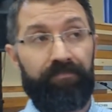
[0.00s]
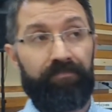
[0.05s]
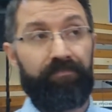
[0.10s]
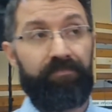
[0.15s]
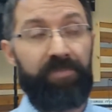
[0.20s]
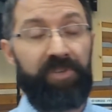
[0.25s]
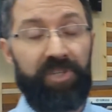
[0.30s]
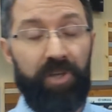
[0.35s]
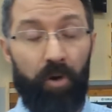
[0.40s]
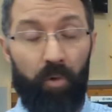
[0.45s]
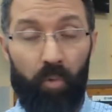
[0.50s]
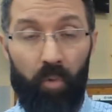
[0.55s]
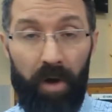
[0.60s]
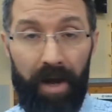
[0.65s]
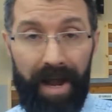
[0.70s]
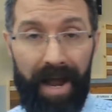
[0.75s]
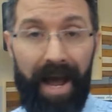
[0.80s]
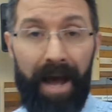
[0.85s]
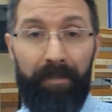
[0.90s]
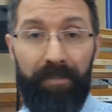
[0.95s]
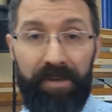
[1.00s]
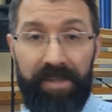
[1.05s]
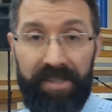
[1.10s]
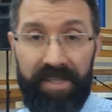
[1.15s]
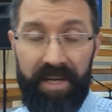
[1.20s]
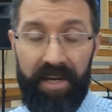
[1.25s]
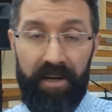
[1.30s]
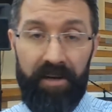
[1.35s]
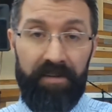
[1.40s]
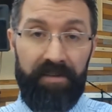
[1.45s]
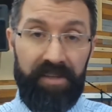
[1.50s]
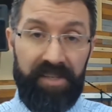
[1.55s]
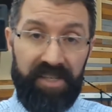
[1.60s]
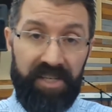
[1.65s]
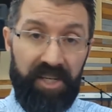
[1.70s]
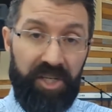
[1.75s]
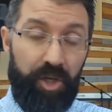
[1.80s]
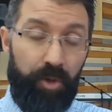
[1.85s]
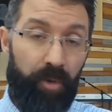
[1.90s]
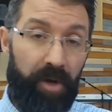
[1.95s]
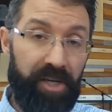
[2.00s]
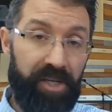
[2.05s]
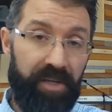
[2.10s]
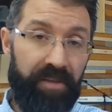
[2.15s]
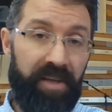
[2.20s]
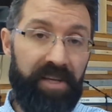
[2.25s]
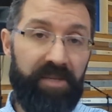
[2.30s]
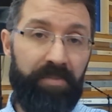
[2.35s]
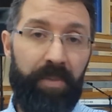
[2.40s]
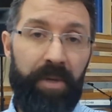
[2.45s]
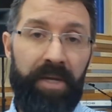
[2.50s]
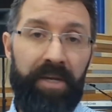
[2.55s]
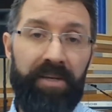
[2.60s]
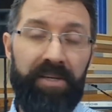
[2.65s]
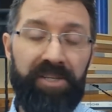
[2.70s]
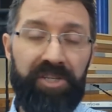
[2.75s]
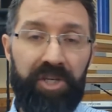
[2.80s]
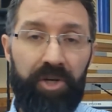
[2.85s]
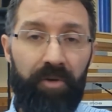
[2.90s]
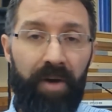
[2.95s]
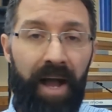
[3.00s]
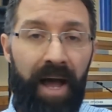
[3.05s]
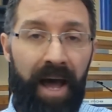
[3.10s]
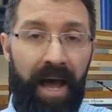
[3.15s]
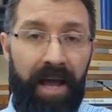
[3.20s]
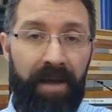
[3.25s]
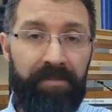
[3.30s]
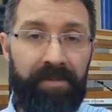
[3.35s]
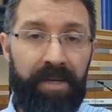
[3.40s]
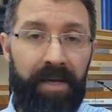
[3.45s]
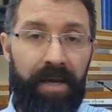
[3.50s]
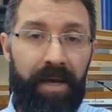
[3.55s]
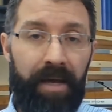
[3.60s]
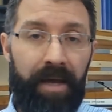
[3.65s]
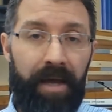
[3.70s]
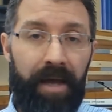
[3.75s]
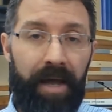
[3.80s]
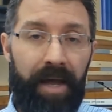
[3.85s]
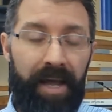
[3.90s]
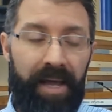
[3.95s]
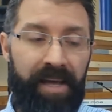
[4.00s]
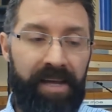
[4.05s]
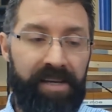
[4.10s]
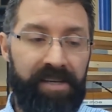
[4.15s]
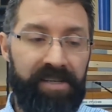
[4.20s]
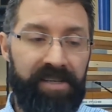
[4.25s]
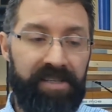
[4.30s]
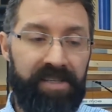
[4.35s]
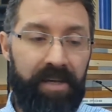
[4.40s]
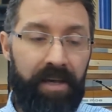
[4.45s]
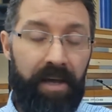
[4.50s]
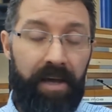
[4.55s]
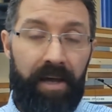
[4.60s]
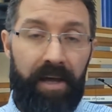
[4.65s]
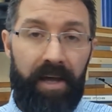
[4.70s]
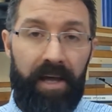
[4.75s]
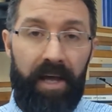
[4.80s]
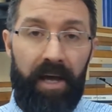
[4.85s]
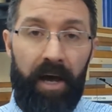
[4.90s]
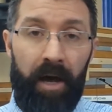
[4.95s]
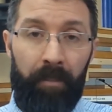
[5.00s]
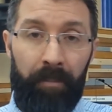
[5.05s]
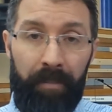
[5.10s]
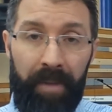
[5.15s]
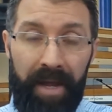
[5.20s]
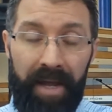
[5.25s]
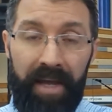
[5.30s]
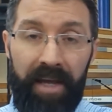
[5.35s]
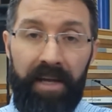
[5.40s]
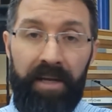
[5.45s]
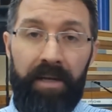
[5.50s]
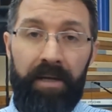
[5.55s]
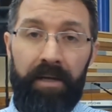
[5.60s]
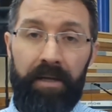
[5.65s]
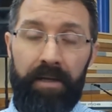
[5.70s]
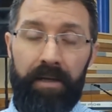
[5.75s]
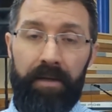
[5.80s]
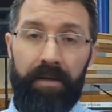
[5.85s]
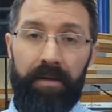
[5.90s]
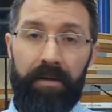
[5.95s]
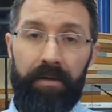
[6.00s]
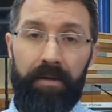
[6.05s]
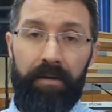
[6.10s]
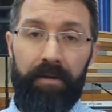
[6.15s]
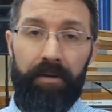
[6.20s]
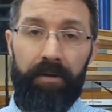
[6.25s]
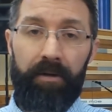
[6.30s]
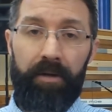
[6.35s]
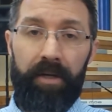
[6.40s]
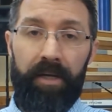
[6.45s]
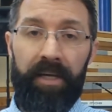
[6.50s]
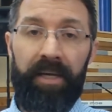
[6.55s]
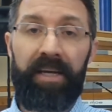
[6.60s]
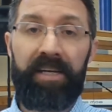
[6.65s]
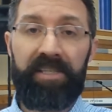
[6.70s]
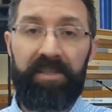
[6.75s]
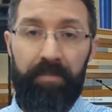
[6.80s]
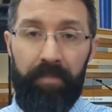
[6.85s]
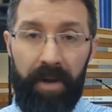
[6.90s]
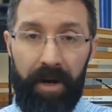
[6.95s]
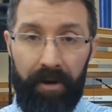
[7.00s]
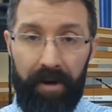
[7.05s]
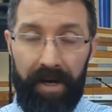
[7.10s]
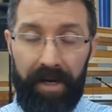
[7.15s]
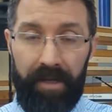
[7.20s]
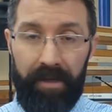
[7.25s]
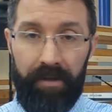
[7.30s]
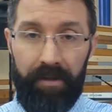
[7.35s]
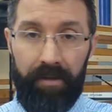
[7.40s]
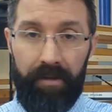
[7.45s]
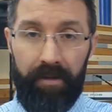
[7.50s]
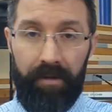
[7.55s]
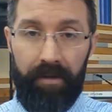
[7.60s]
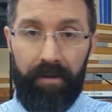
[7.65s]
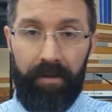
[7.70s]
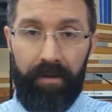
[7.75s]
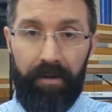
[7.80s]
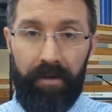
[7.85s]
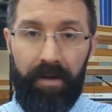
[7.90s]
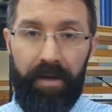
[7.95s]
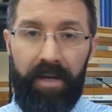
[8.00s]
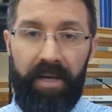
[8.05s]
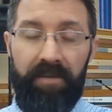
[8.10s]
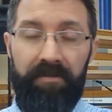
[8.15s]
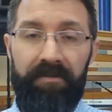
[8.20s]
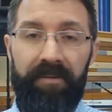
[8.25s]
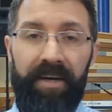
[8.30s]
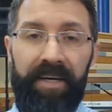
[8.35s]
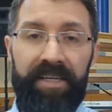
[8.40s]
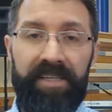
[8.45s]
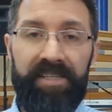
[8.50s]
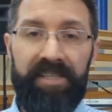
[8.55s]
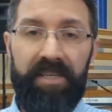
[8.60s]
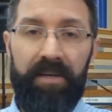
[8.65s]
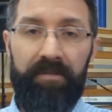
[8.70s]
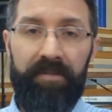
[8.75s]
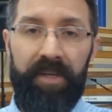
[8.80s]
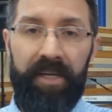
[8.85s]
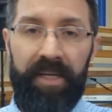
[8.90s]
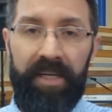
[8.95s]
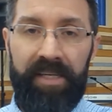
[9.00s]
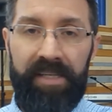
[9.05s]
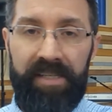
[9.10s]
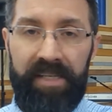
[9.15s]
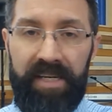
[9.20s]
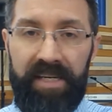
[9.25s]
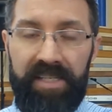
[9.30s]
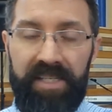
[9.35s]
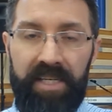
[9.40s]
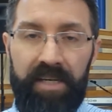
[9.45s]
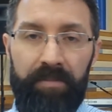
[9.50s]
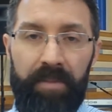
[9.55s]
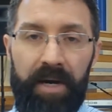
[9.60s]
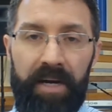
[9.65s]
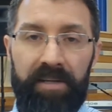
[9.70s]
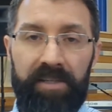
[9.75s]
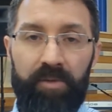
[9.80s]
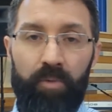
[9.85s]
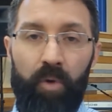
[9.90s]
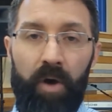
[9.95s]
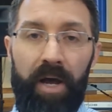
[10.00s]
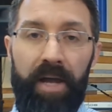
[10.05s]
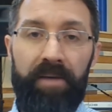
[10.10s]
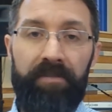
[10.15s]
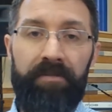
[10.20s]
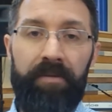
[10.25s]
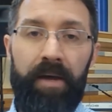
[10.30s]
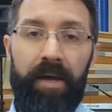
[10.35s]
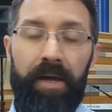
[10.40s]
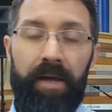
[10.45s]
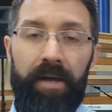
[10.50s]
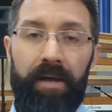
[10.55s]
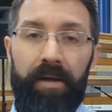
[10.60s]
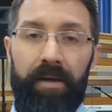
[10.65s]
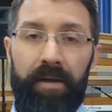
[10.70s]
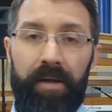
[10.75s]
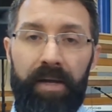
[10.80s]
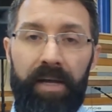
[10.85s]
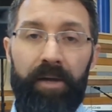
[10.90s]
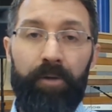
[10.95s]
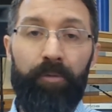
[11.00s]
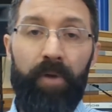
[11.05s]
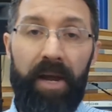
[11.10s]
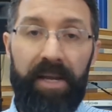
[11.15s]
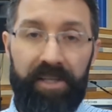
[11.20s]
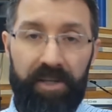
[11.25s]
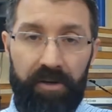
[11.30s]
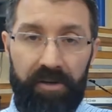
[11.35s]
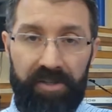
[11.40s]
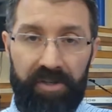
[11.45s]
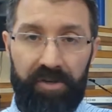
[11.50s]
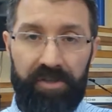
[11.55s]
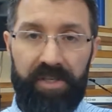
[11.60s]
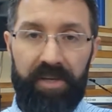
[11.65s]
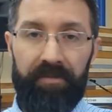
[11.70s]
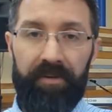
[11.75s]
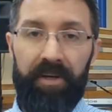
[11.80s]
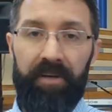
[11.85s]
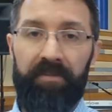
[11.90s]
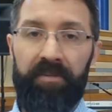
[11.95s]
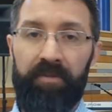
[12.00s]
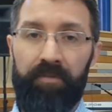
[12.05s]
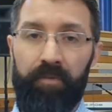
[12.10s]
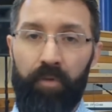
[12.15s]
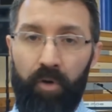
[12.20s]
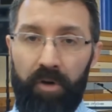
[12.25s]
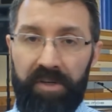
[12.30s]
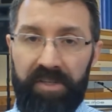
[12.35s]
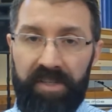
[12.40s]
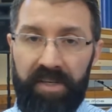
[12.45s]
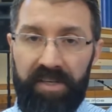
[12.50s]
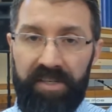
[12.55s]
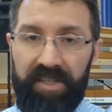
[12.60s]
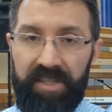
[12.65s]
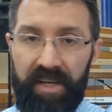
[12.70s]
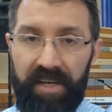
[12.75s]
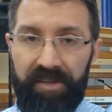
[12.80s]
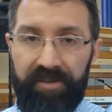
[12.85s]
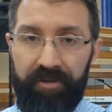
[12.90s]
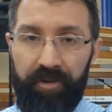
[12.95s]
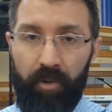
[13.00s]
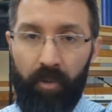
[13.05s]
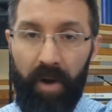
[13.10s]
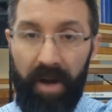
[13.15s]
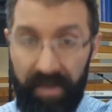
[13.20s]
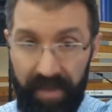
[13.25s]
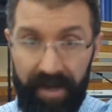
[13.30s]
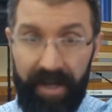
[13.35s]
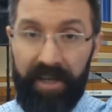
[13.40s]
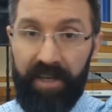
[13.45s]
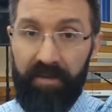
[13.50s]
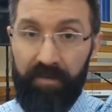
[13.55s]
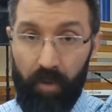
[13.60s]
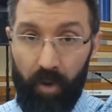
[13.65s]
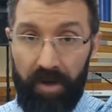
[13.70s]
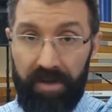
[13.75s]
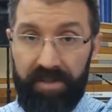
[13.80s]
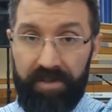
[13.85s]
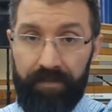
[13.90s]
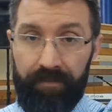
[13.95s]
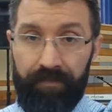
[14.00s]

So what happens here, the situation that's being described, is a man gets married. He finds something indecent about his wife. He writes her a certificate of divorce, sends her away. They get divorced.